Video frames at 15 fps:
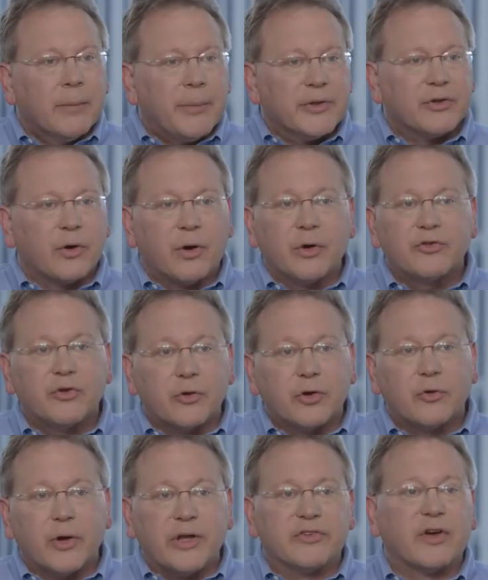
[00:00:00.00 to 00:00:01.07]
but there also
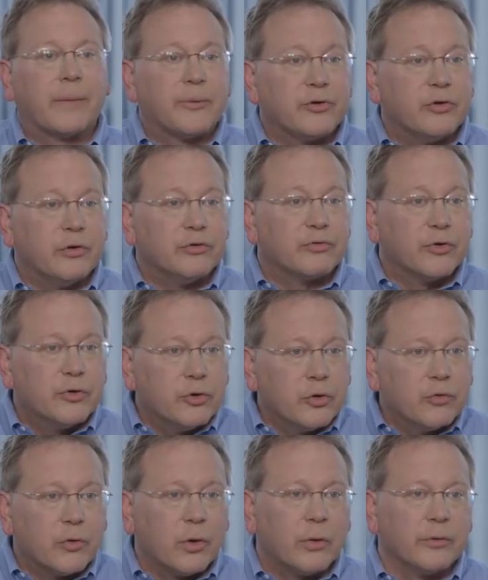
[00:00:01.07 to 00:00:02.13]
creates opportunities for
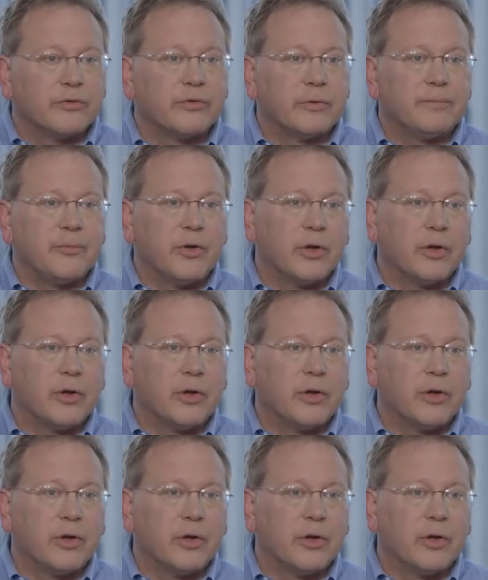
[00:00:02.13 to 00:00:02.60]
new roles.